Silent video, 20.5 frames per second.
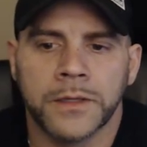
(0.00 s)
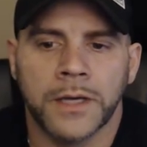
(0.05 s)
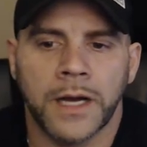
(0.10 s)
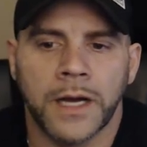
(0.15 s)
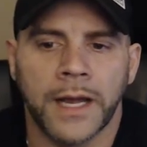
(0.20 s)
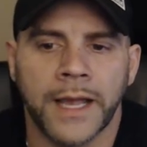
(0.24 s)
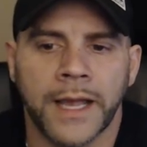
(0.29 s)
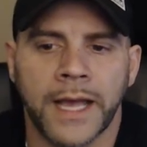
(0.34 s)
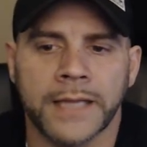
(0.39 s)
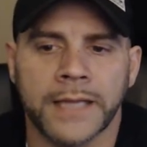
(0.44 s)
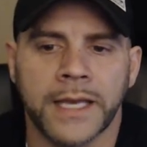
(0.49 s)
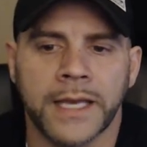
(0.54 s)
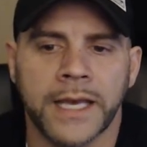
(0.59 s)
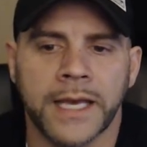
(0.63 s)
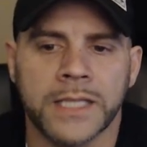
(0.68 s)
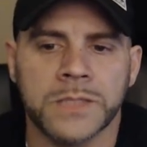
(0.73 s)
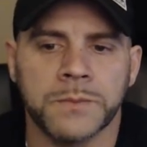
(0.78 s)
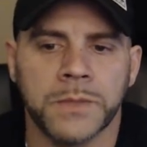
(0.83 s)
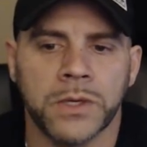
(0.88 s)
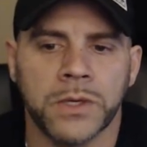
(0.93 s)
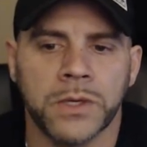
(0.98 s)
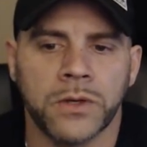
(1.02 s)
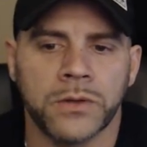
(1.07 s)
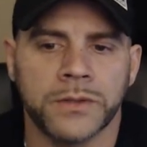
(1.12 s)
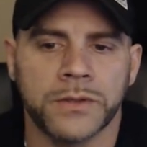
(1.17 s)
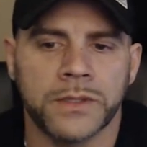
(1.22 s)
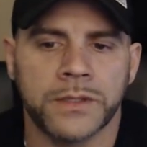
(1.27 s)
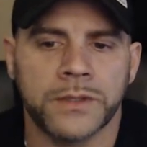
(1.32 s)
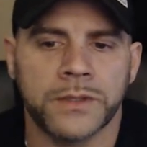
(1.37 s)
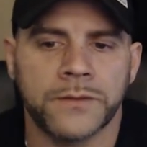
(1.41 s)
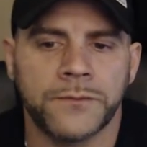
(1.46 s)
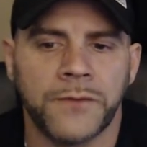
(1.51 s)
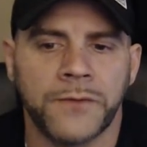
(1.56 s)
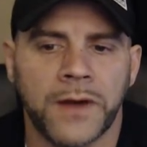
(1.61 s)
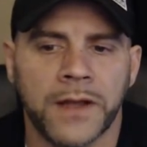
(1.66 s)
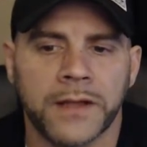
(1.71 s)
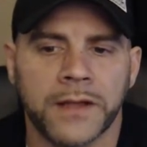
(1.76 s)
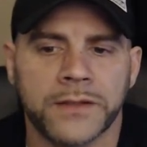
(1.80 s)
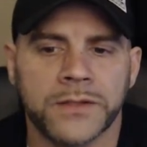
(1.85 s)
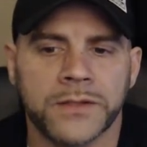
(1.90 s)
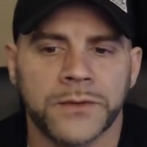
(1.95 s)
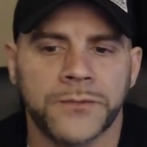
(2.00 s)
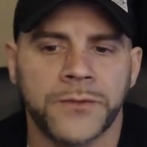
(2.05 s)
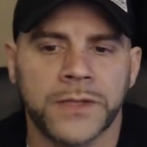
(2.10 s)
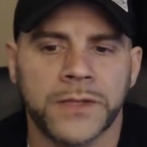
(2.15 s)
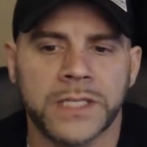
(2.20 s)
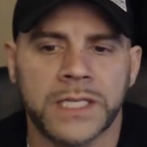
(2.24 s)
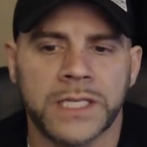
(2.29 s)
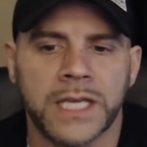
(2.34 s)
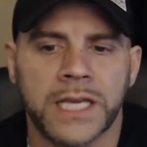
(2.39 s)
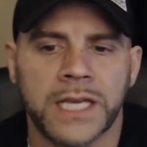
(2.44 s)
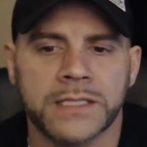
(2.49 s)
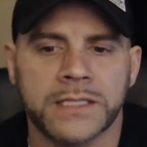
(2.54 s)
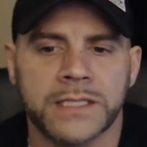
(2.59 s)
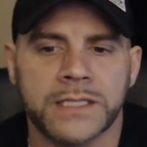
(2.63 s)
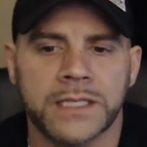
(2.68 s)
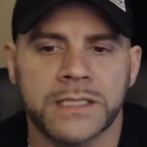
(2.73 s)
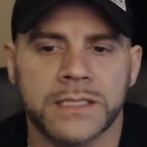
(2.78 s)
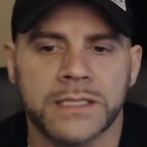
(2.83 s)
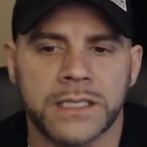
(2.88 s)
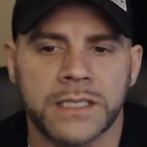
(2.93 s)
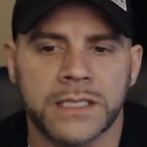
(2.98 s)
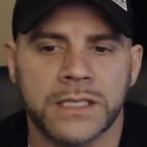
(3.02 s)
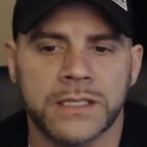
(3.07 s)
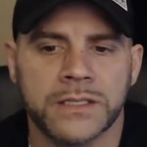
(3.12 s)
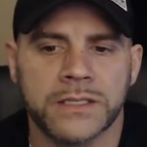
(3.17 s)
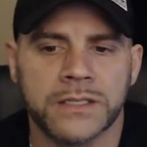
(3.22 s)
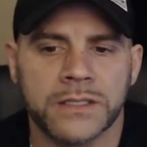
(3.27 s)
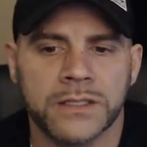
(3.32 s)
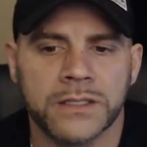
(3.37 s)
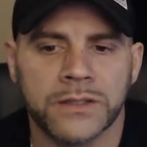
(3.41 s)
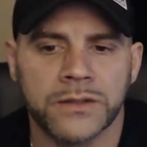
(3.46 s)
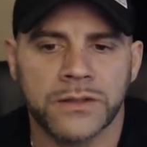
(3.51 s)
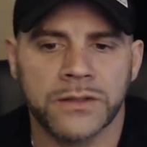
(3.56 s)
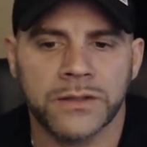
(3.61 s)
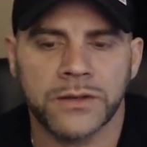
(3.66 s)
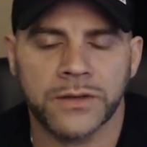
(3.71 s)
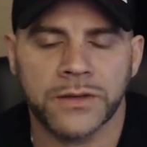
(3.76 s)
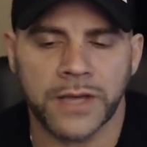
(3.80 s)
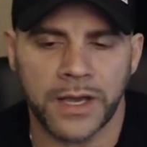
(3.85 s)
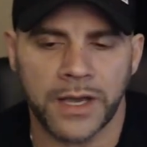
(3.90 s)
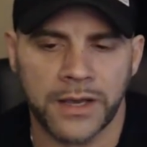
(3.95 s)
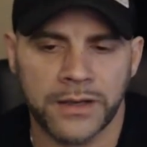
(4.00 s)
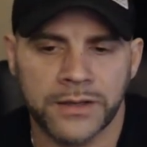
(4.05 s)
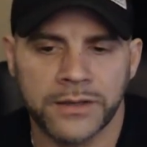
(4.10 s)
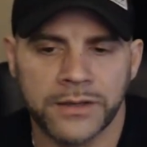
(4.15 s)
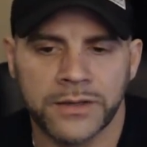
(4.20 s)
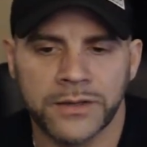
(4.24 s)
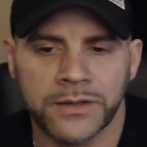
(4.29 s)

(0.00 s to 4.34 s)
I had the heads milled to 58 cc's. Okay.